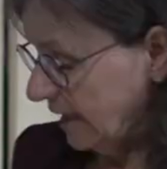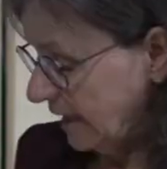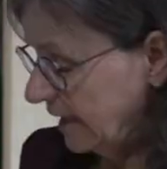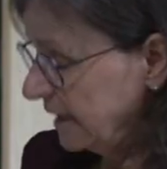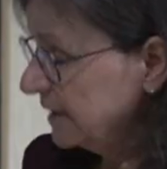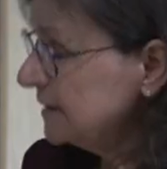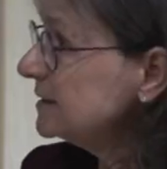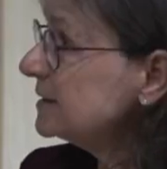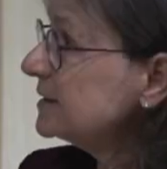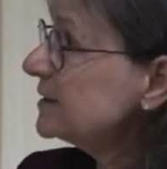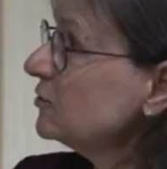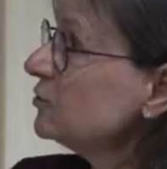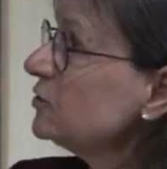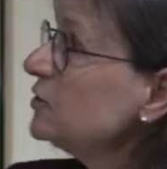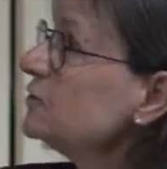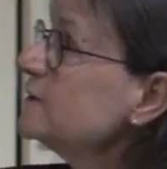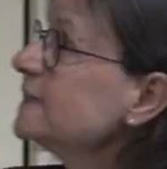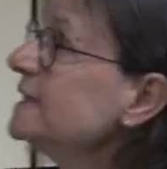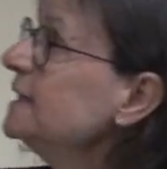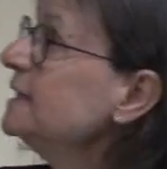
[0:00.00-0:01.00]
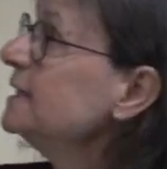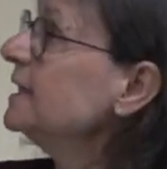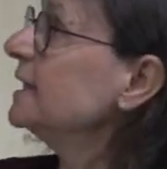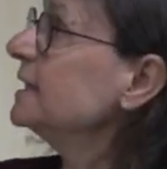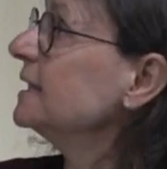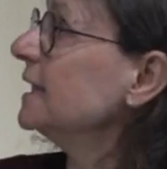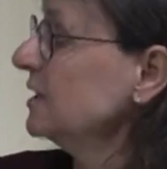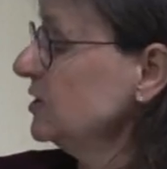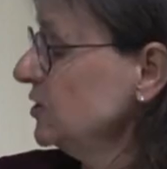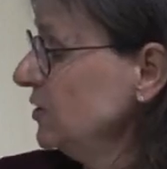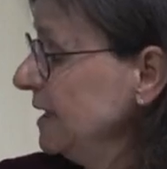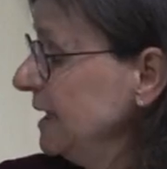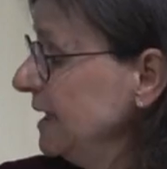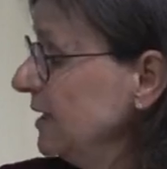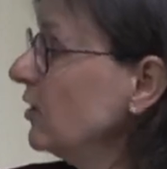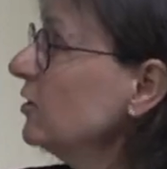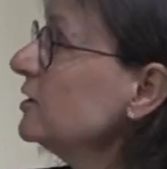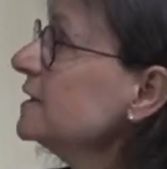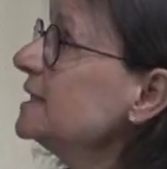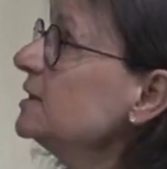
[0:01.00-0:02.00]
And so you see that actually
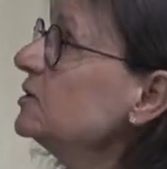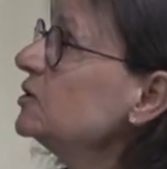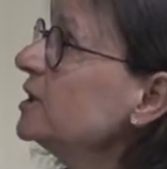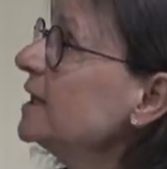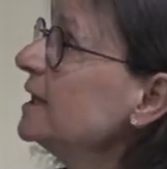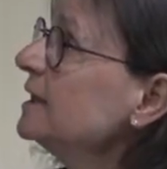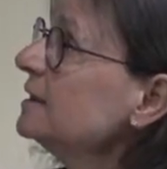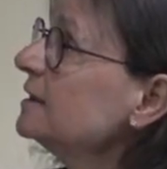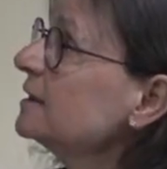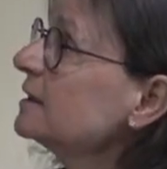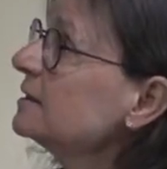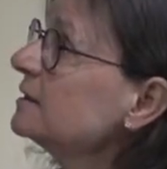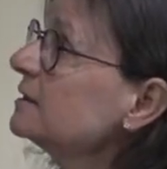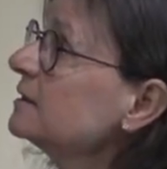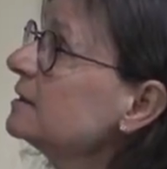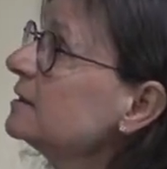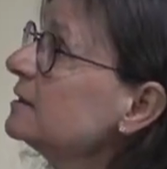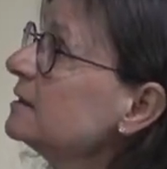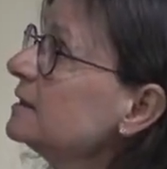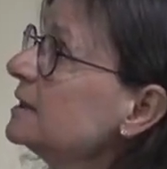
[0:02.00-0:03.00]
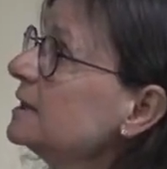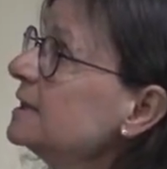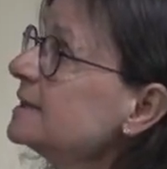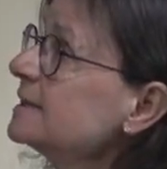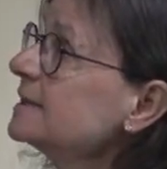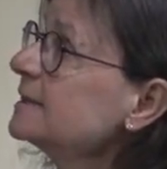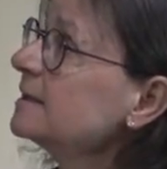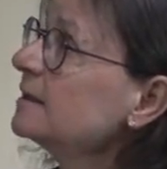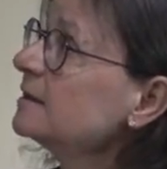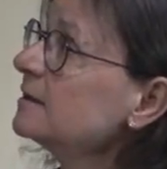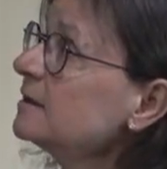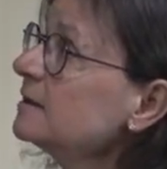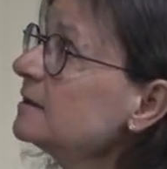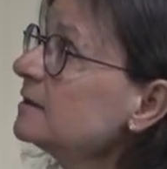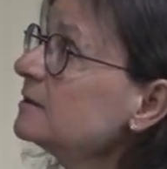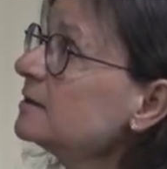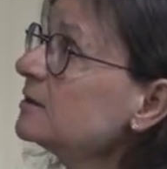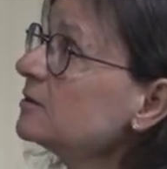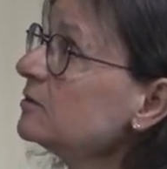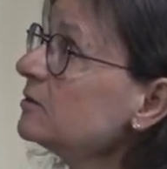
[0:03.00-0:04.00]
oxygen is
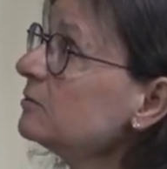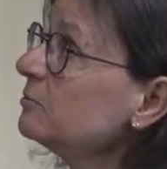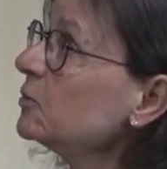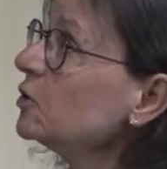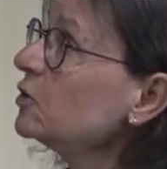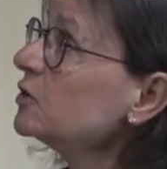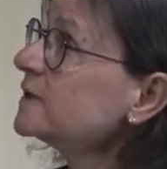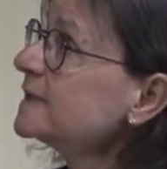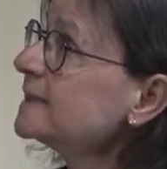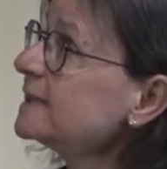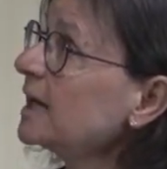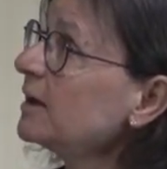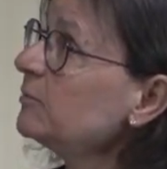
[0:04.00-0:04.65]
uh, the most